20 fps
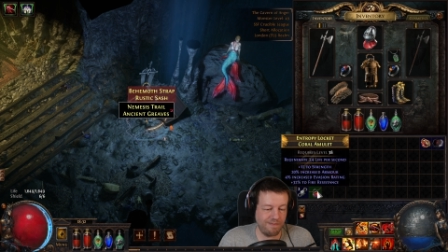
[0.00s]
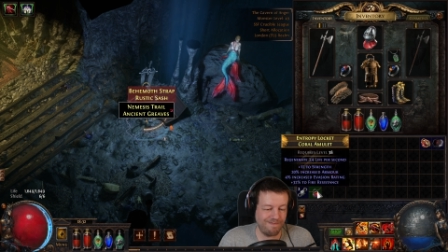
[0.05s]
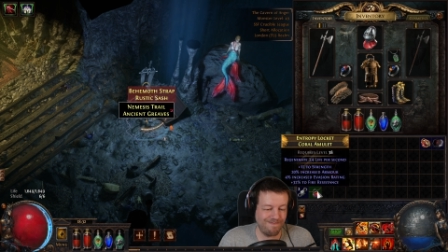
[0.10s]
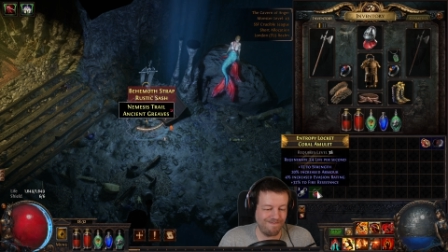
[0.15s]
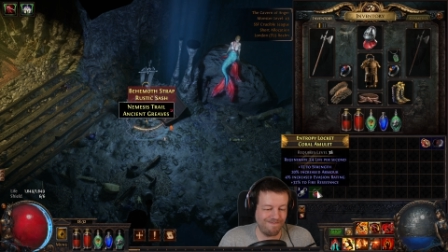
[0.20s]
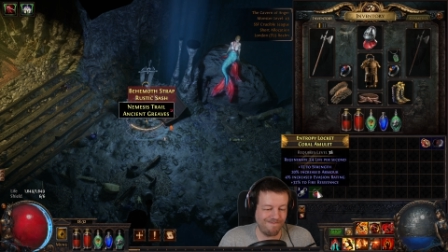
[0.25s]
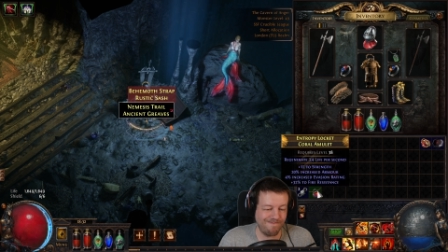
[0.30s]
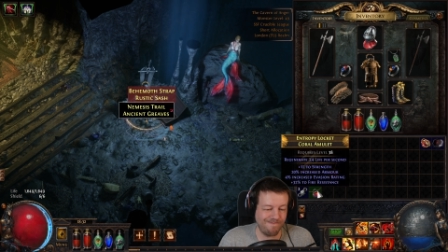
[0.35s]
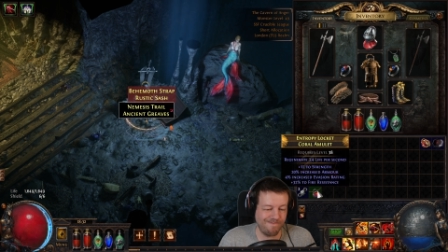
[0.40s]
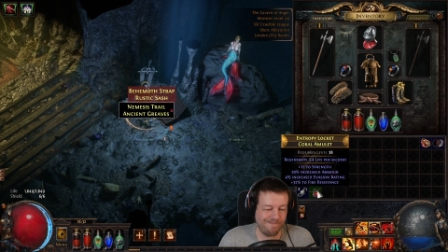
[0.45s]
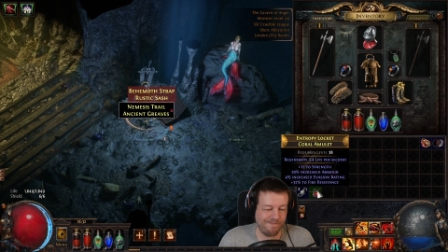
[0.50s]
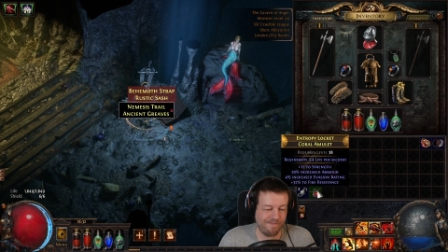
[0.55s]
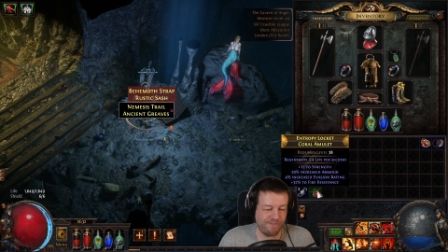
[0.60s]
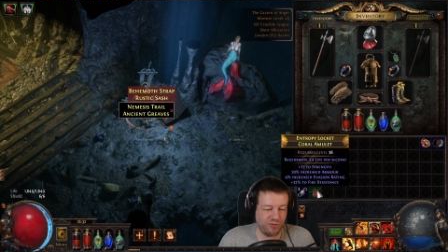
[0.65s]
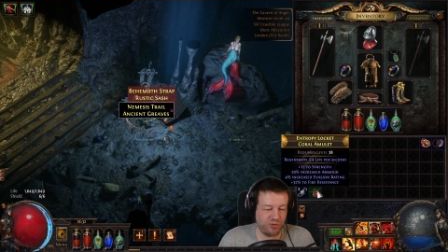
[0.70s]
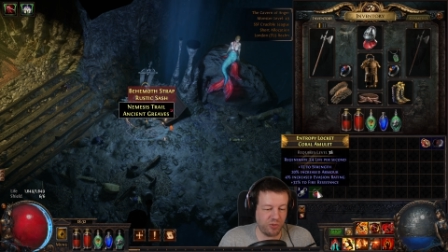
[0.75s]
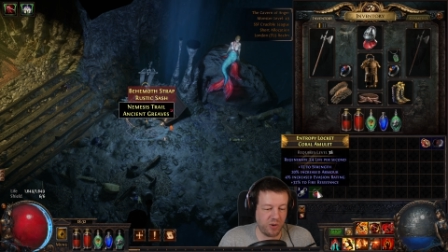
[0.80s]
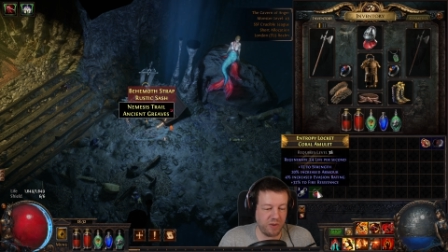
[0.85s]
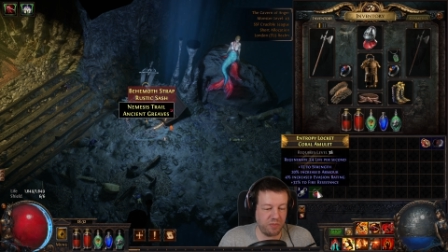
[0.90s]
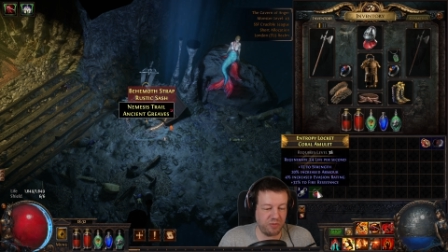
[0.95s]

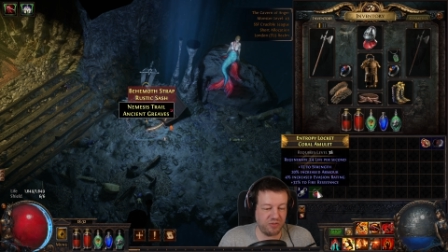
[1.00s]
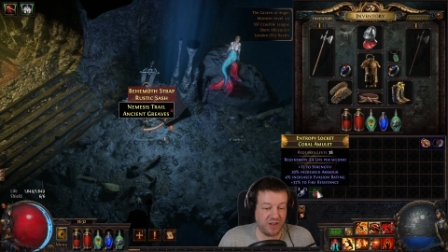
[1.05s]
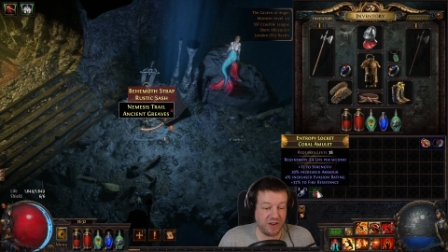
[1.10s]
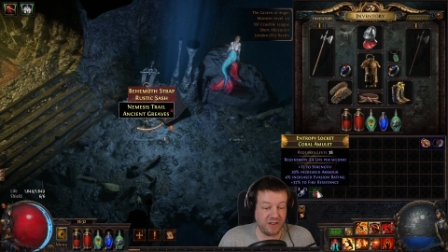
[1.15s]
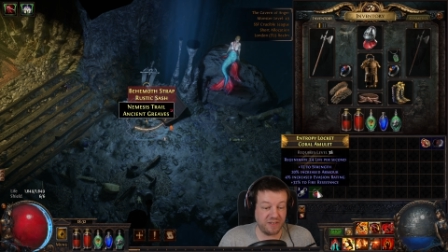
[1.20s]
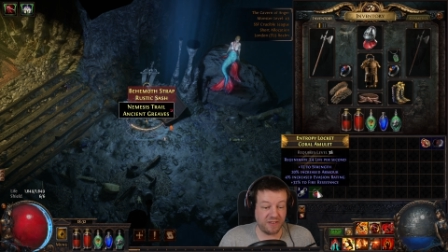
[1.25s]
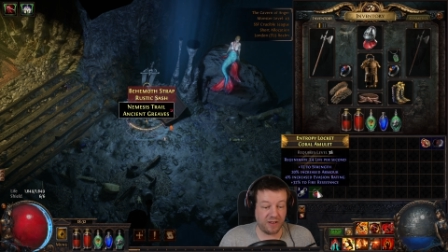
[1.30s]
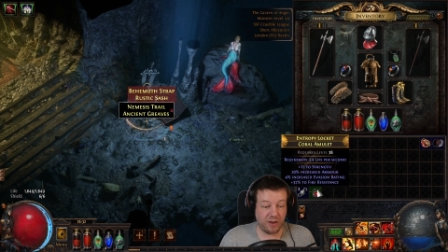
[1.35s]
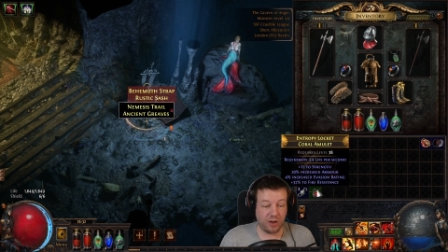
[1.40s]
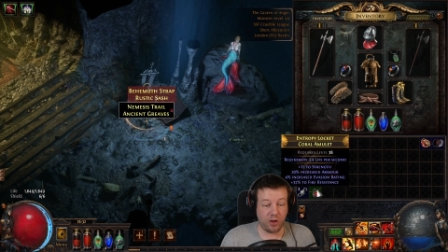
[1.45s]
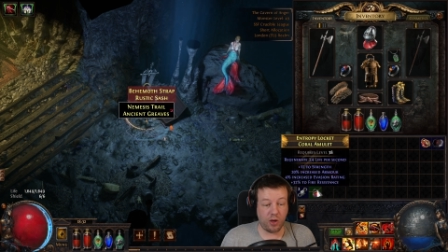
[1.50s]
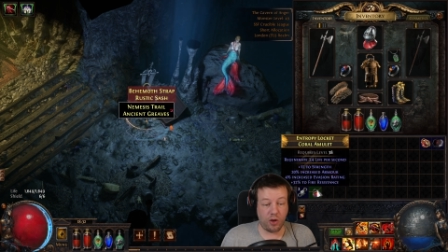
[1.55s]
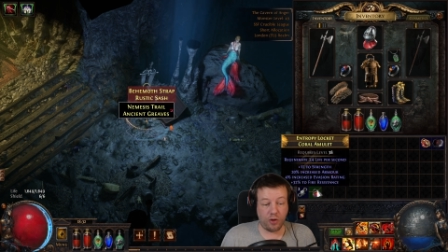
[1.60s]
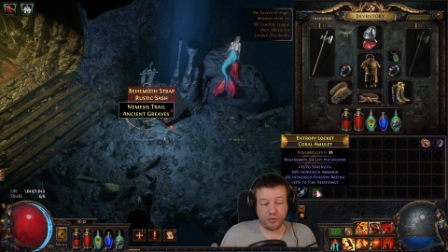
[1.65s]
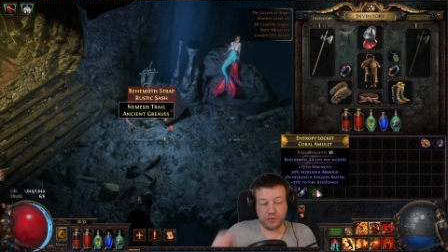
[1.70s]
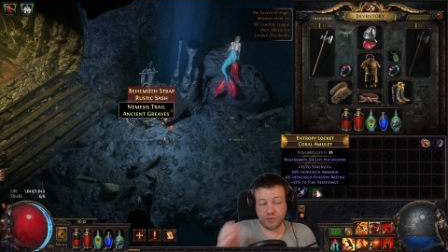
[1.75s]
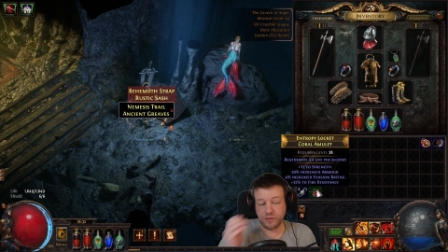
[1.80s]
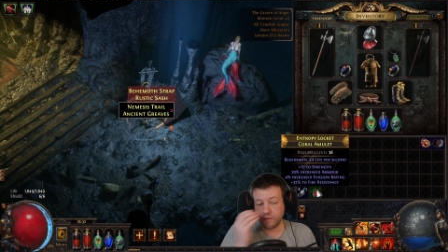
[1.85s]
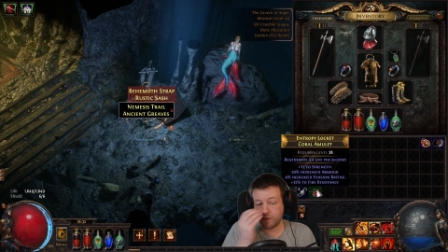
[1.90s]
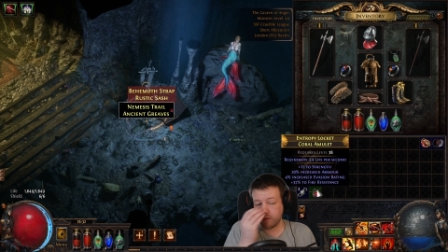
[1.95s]
20% is a
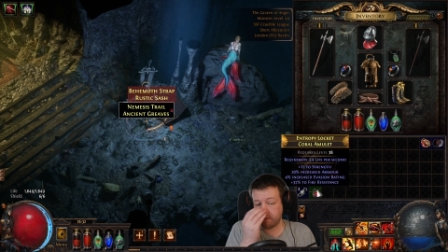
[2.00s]
lot.